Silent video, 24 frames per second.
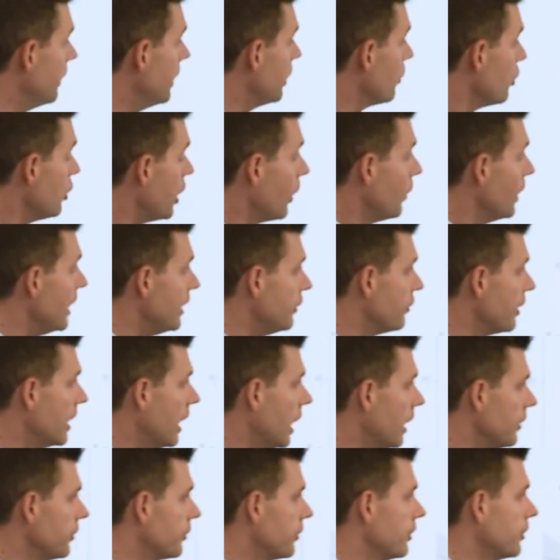There are no easy
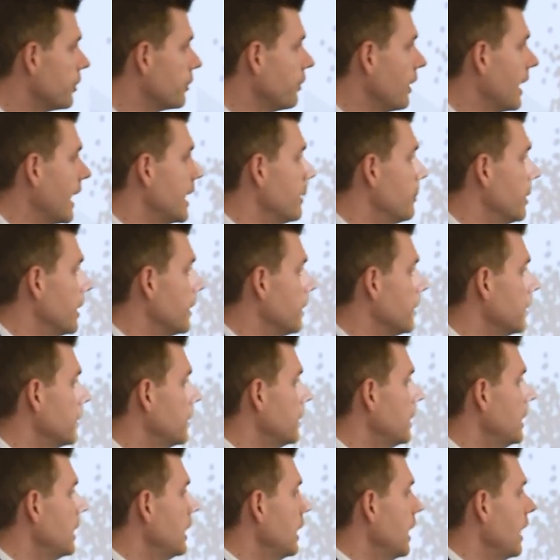answers for Labour.
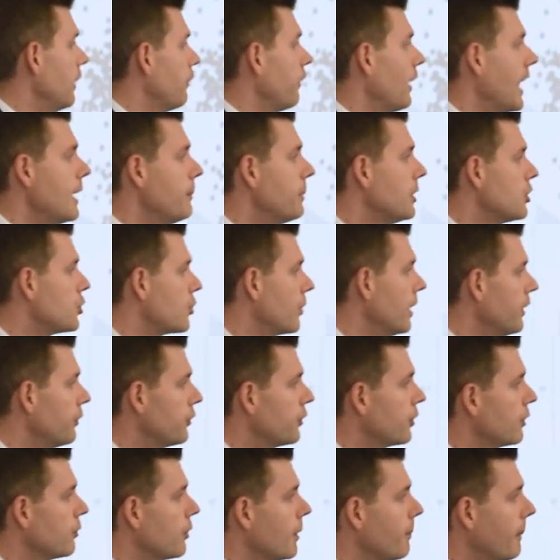If Labour
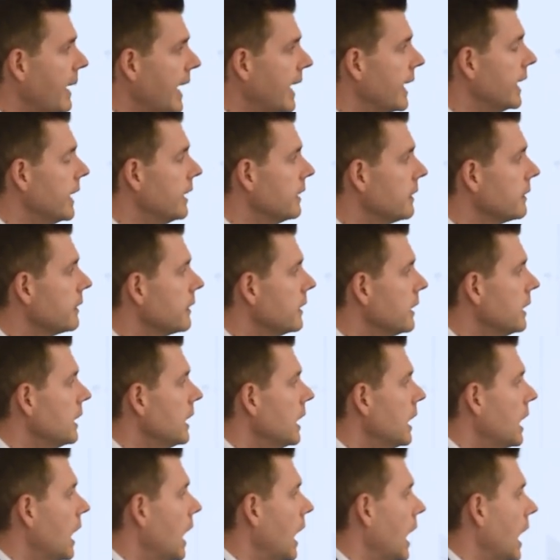drift to Remain,
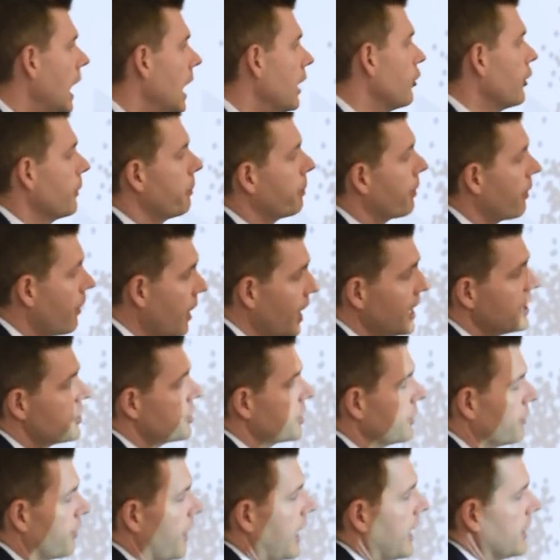the
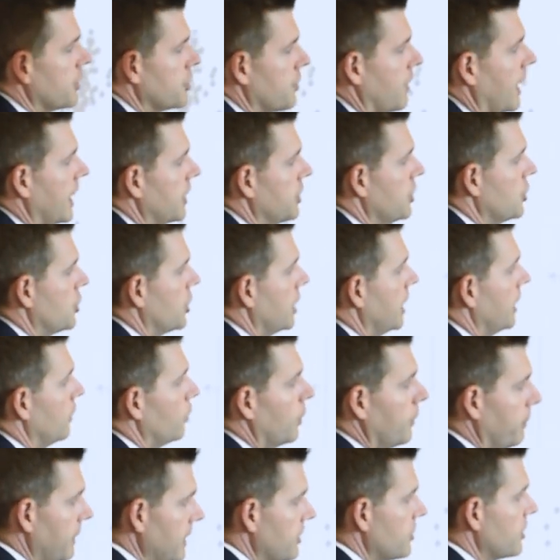price of that strategy
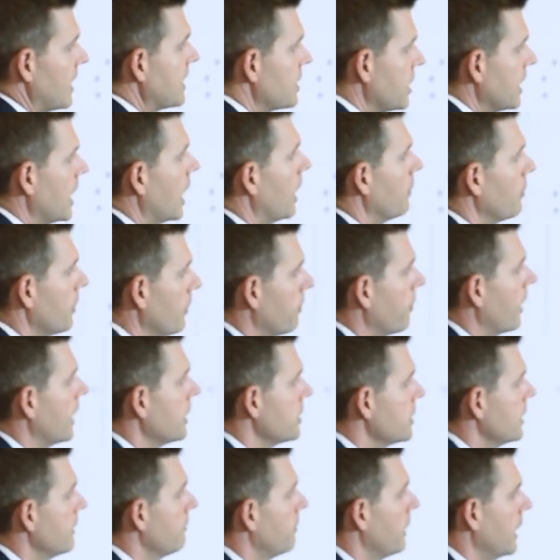will be setting up the
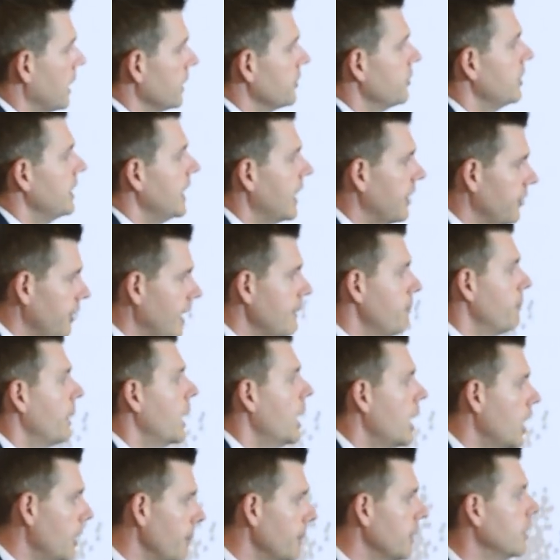Brexit Party as a
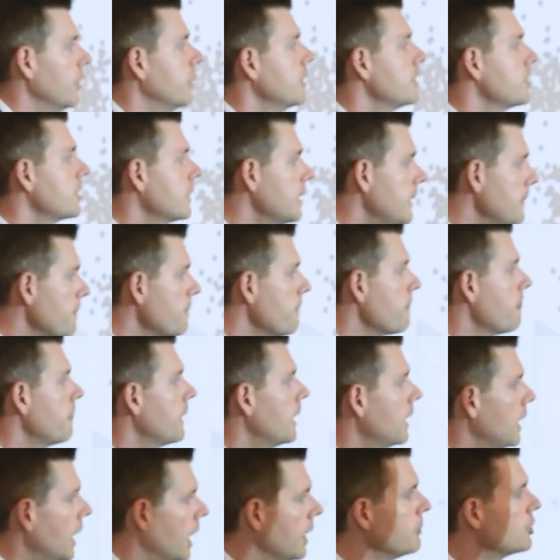permanent
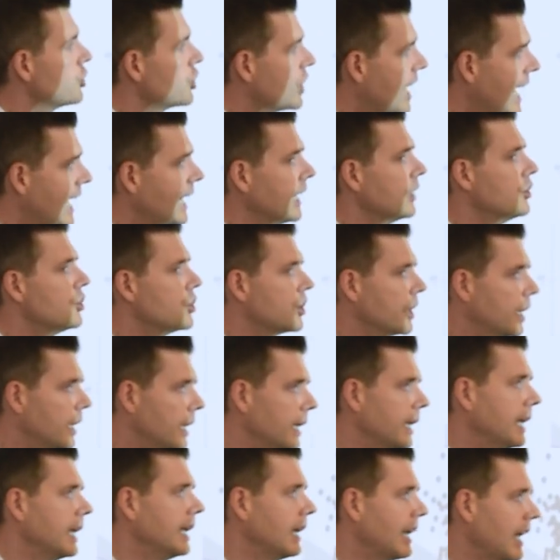
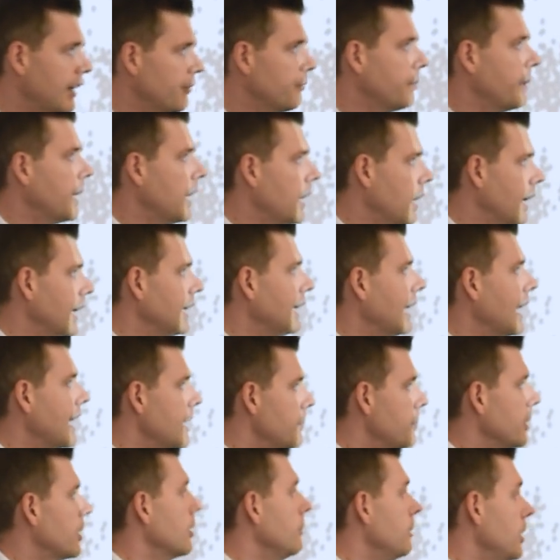challenger in left-behind
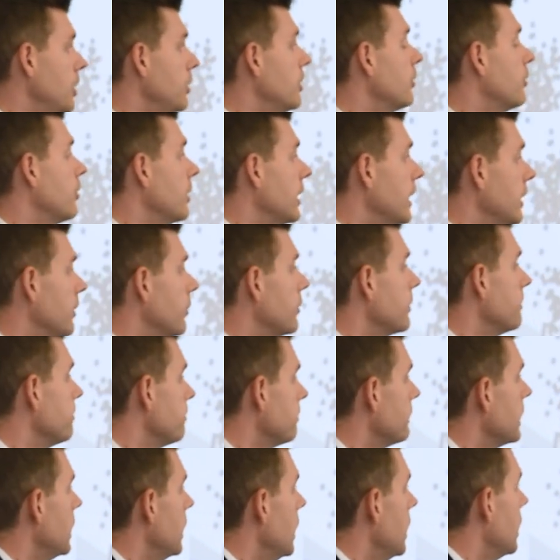Labour communities,
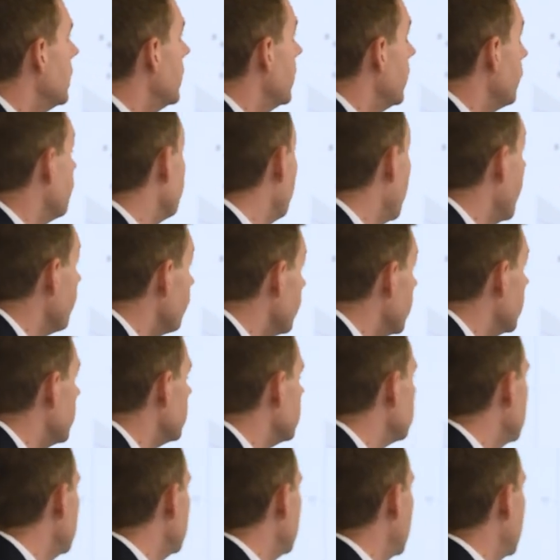is my view.